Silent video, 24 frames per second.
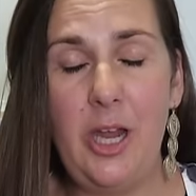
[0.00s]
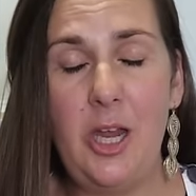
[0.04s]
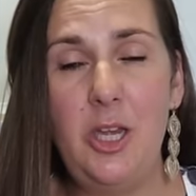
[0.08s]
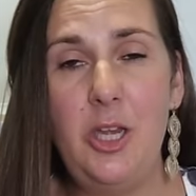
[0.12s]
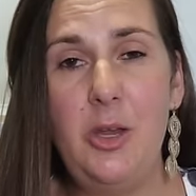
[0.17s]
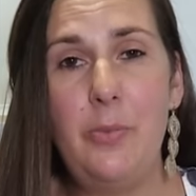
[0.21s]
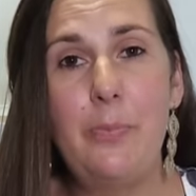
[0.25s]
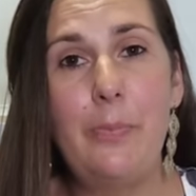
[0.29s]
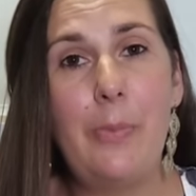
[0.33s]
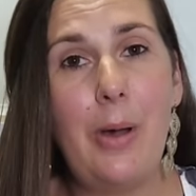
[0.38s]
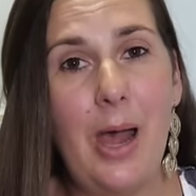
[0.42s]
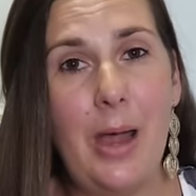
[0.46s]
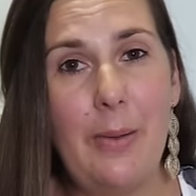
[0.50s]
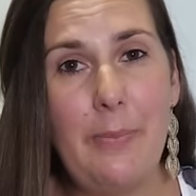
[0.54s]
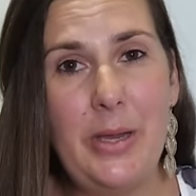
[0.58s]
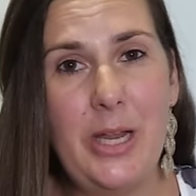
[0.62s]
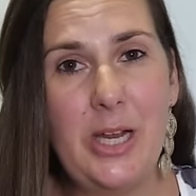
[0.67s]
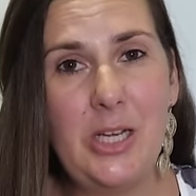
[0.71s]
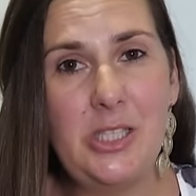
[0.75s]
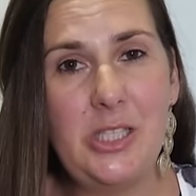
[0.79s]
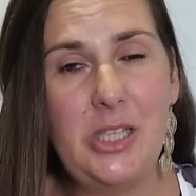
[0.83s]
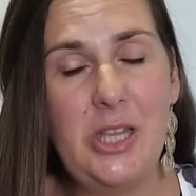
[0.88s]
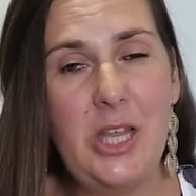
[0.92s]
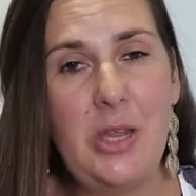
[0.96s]
and you might be
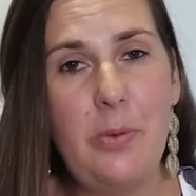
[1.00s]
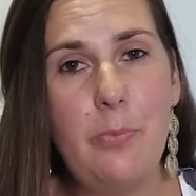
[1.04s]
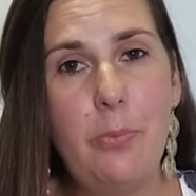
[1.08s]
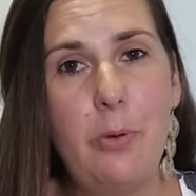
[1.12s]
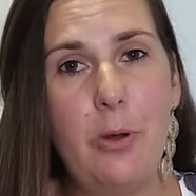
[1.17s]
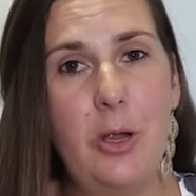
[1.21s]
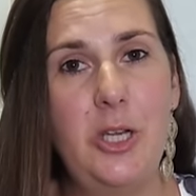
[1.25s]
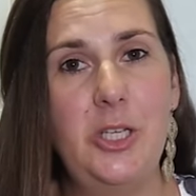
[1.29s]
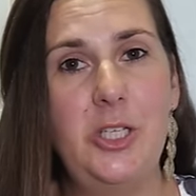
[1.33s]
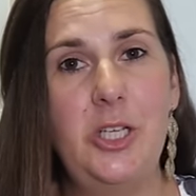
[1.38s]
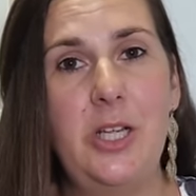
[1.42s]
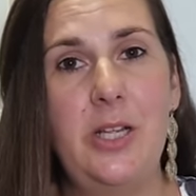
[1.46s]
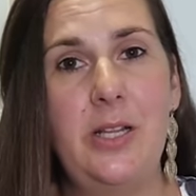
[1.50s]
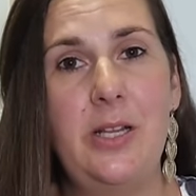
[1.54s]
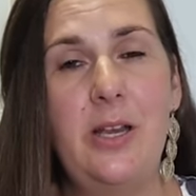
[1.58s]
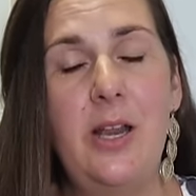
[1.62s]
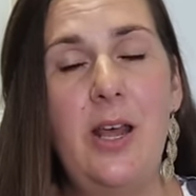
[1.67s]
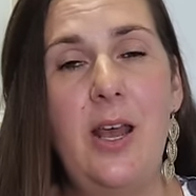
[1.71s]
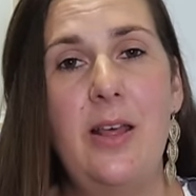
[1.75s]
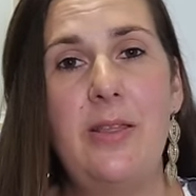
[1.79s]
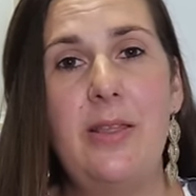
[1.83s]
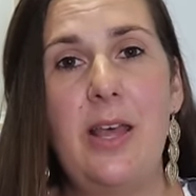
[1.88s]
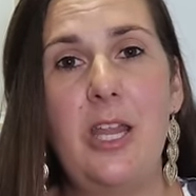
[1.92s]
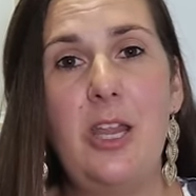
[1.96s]
under the impression
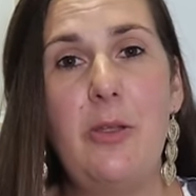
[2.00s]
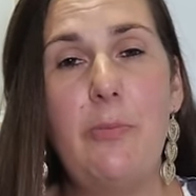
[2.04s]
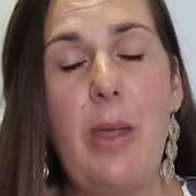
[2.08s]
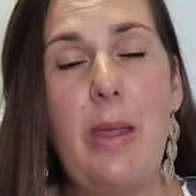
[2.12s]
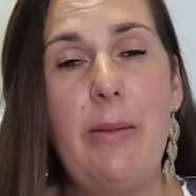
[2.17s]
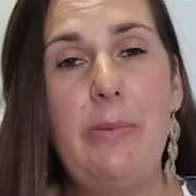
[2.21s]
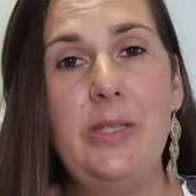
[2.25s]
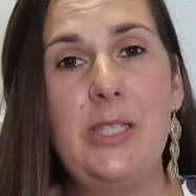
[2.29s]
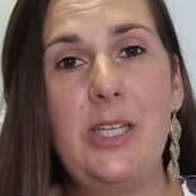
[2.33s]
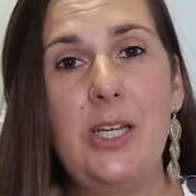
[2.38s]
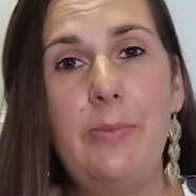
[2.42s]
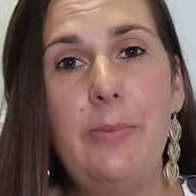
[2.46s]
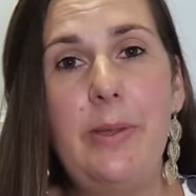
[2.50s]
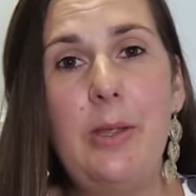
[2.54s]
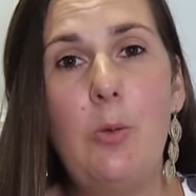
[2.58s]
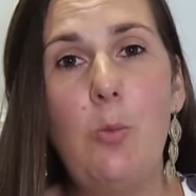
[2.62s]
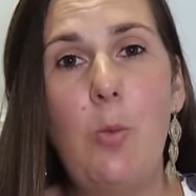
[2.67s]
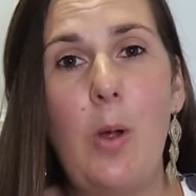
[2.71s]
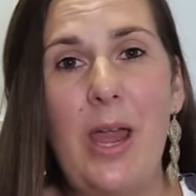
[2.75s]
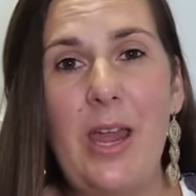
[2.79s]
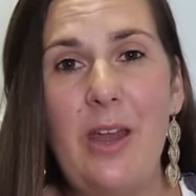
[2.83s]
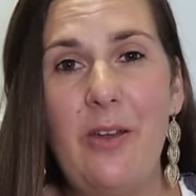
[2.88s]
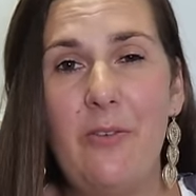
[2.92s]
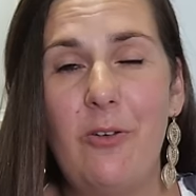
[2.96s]
that your baby's gonna be
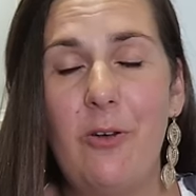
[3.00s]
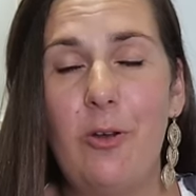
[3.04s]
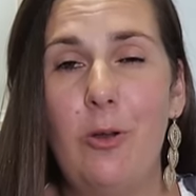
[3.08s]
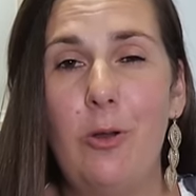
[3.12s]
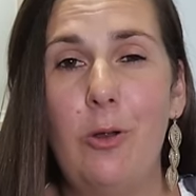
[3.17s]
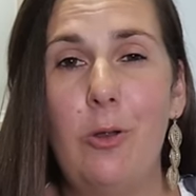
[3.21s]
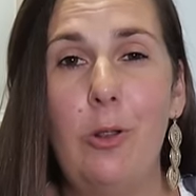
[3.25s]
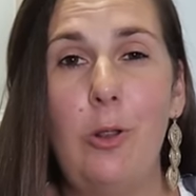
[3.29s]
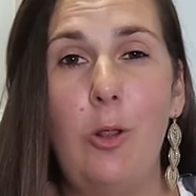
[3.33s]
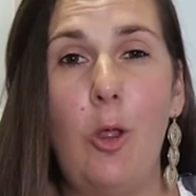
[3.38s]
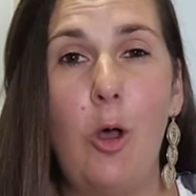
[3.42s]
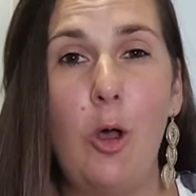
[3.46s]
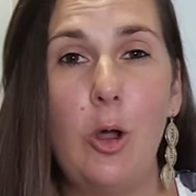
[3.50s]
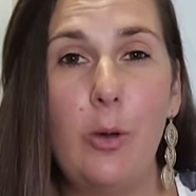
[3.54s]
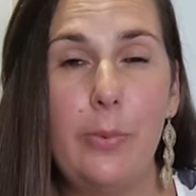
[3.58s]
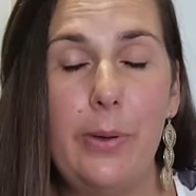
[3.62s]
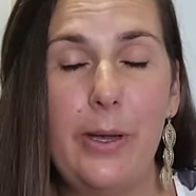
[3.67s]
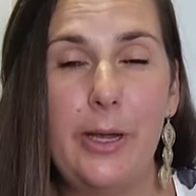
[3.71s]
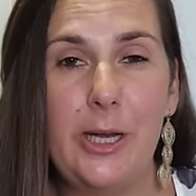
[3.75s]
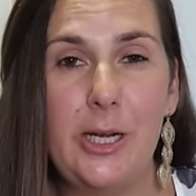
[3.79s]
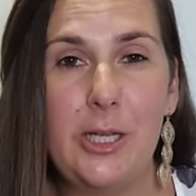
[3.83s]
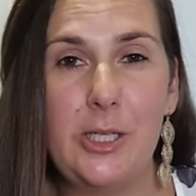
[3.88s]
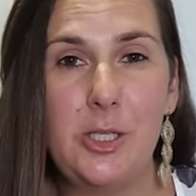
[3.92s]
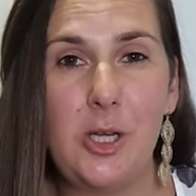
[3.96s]
awake for a long
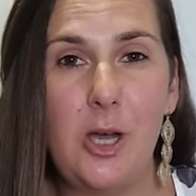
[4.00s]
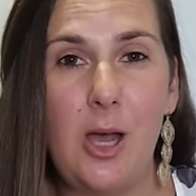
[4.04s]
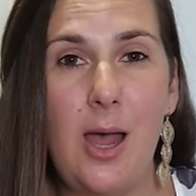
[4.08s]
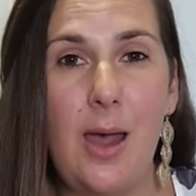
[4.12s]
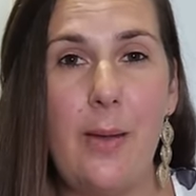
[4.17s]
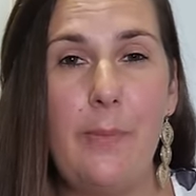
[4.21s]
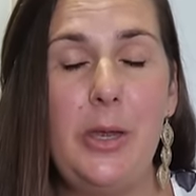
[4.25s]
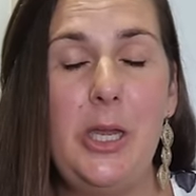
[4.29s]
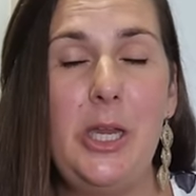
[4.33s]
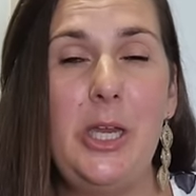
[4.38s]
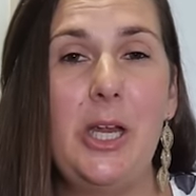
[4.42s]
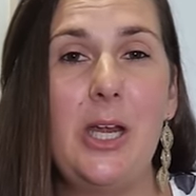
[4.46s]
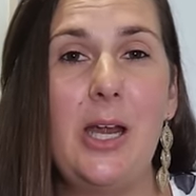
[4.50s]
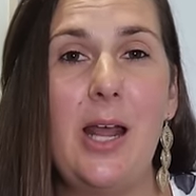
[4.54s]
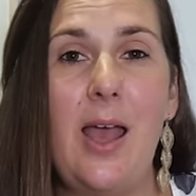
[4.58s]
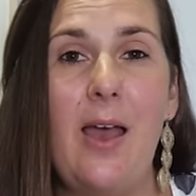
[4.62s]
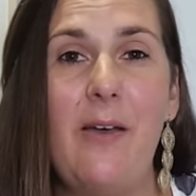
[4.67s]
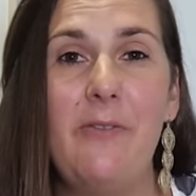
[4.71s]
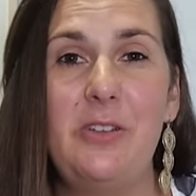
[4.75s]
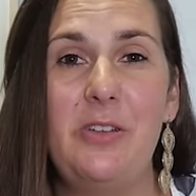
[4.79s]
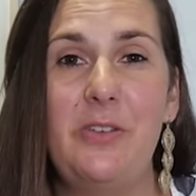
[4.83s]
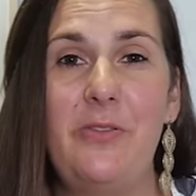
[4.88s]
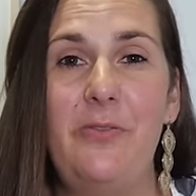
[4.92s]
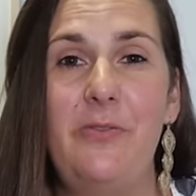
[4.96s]
period of time and you're gonna
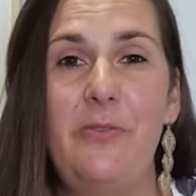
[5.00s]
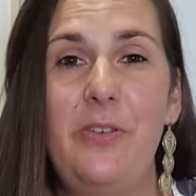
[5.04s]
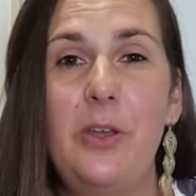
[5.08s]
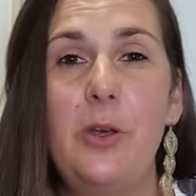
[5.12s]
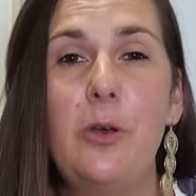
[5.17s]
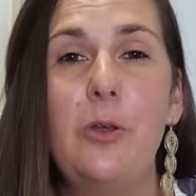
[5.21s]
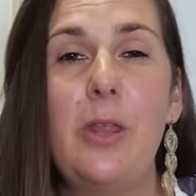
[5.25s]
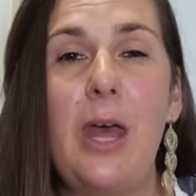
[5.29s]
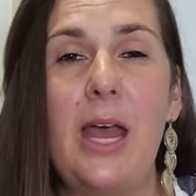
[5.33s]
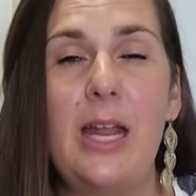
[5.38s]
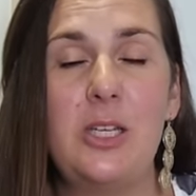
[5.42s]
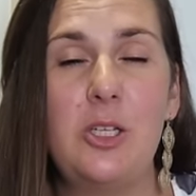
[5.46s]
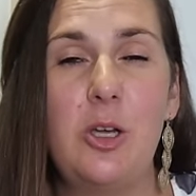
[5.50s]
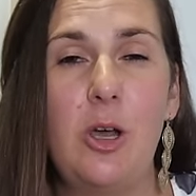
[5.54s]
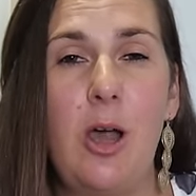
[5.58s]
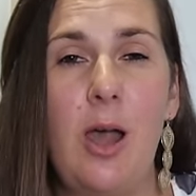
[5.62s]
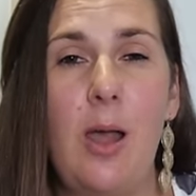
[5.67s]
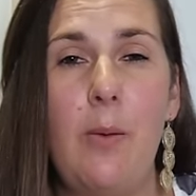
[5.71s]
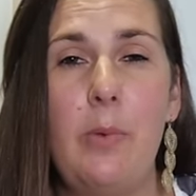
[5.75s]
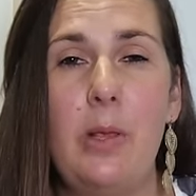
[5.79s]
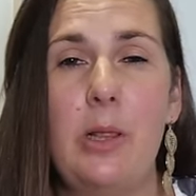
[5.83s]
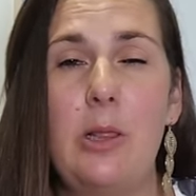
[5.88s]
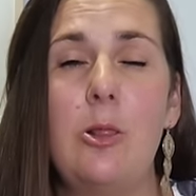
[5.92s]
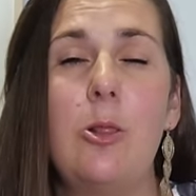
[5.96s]
have to fill that
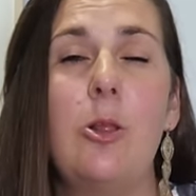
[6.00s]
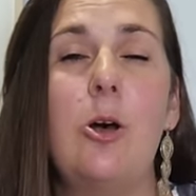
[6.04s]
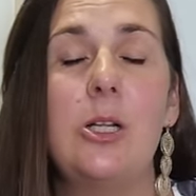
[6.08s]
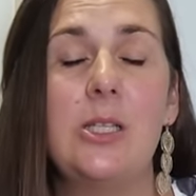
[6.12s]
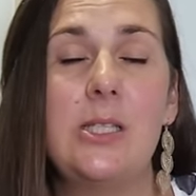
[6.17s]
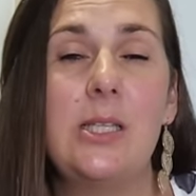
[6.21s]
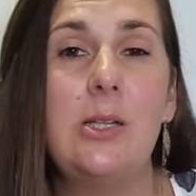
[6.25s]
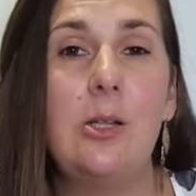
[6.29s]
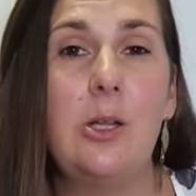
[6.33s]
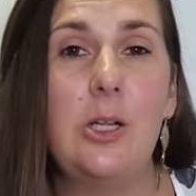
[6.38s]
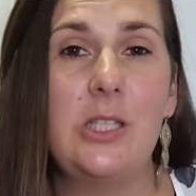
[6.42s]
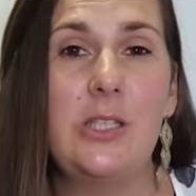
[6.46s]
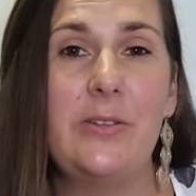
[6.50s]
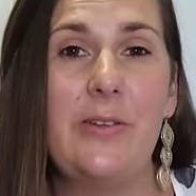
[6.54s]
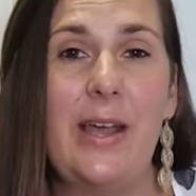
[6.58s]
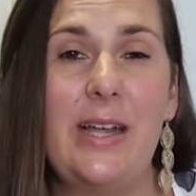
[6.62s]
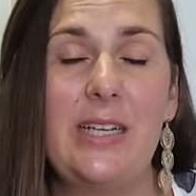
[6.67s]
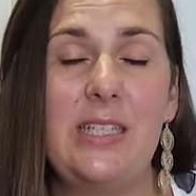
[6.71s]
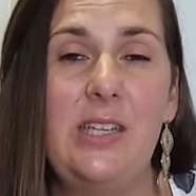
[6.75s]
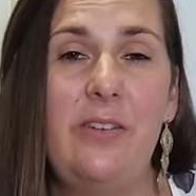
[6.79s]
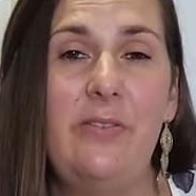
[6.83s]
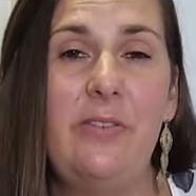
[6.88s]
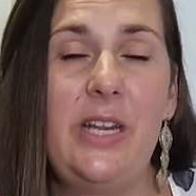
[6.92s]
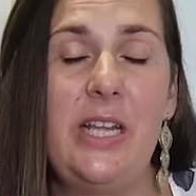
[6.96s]
time with lots and lots of
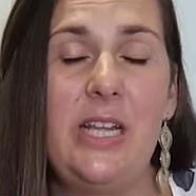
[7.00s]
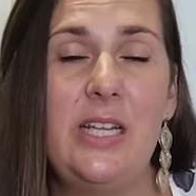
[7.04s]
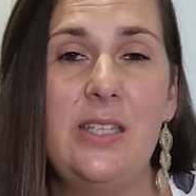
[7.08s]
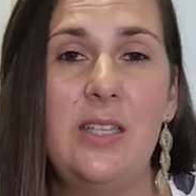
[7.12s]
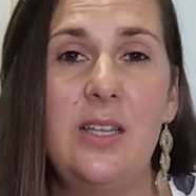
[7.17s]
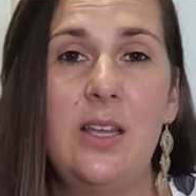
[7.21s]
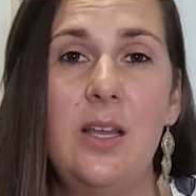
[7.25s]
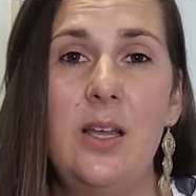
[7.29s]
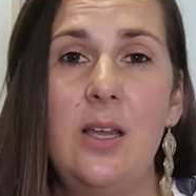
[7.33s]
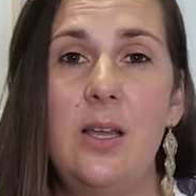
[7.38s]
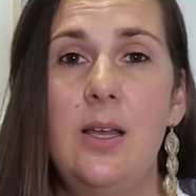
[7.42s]
activities.